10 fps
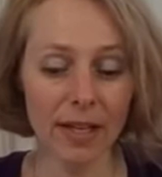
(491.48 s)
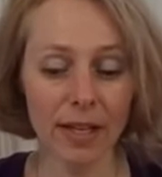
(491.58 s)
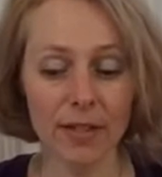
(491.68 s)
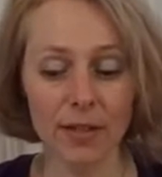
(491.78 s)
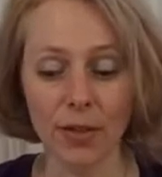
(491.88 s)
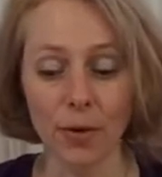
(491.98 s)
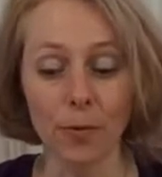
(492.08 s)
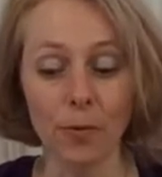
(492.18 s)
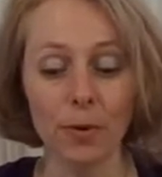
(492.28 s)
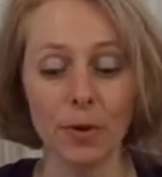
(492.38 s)

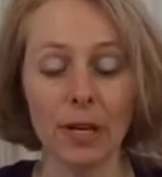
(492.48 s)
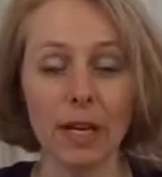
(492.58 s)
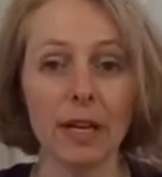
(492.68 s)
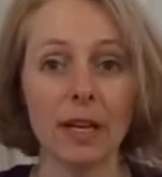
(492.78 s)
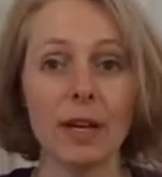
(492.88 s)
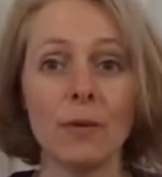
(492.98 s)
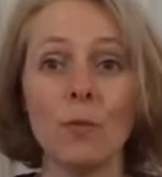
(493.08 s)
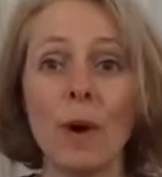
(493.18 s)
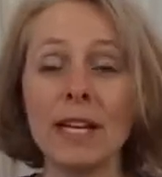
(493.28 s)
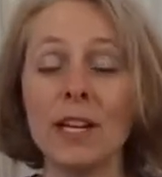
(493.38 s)
So
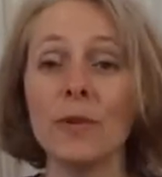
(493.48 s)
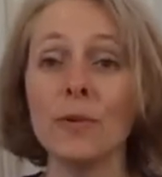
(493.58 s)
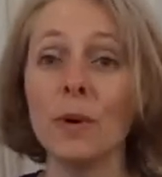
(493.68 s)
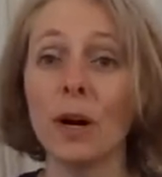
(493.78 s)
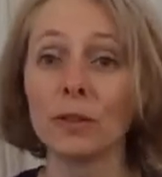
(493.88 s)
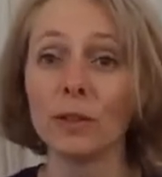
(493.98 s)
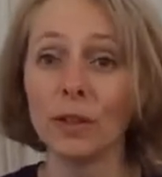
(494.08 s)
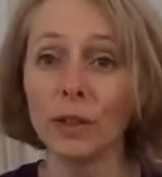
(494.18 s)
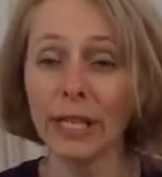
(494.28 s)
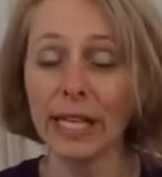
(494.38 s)
when you are
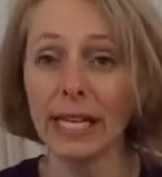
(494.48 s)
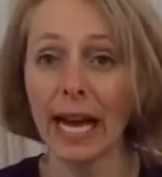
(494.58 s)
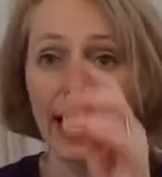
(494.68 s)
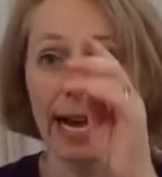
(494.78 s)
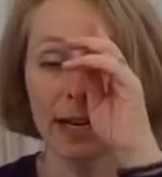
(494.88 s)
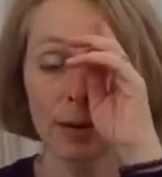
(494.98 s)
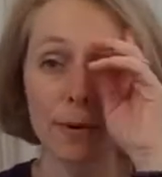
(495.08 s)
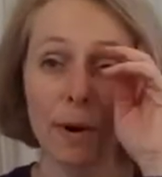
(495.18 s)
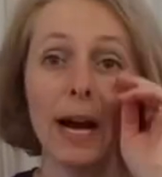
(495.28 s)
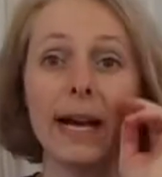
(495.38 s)
looking at a
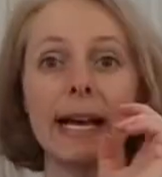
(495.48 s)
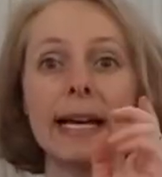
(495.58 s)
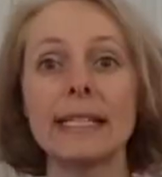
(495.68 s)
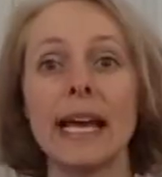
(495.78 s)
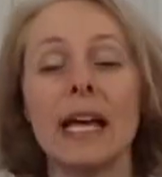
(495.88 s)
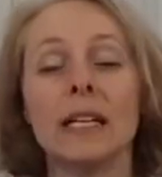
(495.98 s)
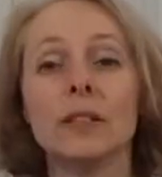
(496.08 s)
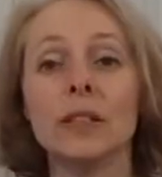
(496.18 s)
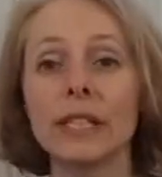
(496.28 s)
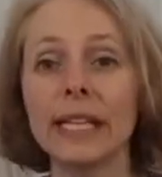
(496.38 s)
product,
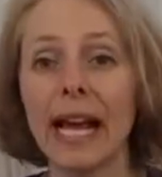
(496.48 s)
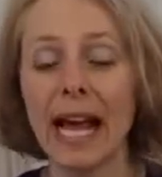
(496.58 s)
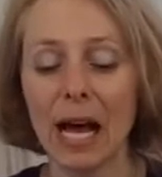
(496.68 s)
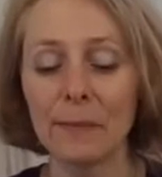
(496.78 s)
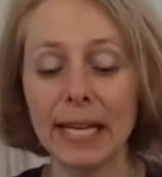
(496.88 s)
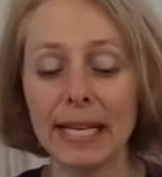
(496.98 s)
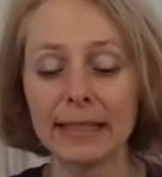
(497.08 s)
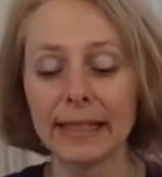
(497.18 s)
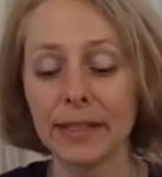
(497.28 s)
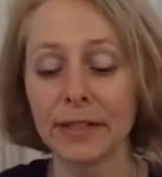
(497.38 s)
look at how many
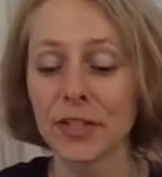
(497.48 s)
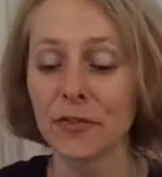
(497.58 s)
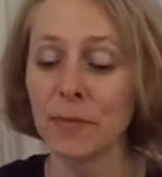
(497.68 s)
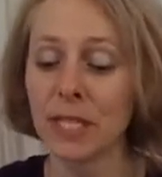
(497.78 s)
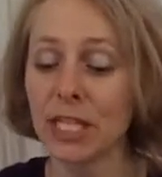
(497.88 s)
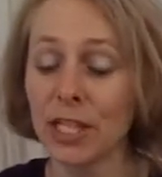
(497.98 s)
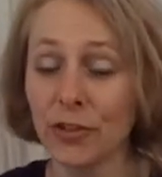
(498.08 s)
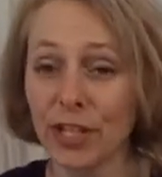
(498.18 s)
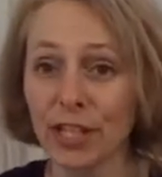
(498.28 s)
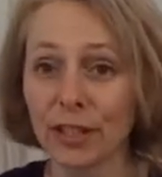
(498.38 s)
layers of
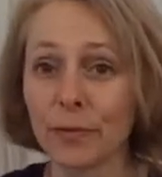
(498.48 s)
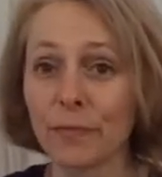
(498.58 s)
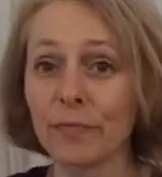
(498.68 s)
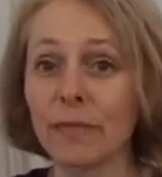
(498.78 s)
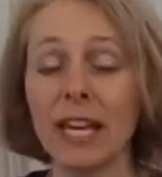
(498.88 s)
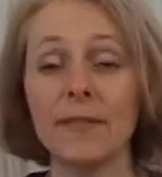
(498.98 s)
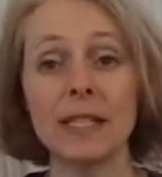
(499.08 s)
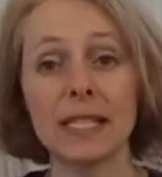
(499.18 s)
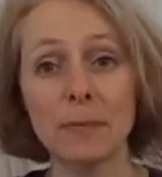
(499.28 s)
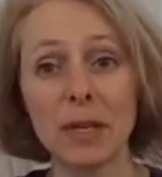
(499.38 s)
material. If
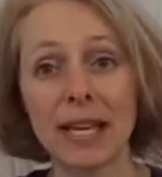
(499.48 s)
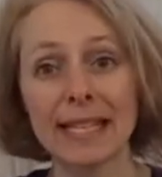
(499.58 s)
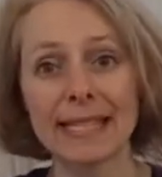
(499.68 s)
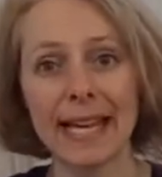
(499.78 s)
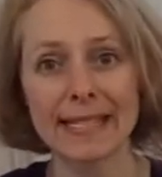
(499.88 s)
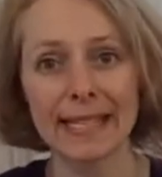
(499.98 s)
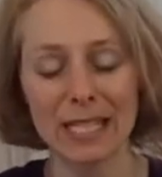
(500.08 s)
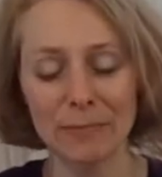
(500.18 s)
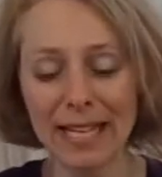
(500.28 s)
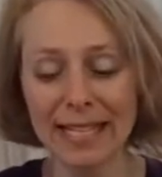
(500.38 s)
it's something that's less
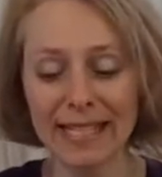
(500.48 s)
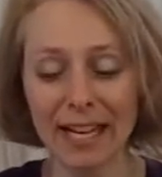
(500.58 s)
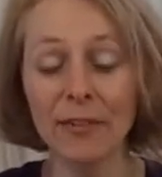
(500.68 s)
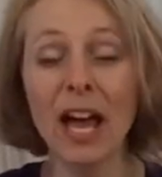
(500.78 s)
expensive,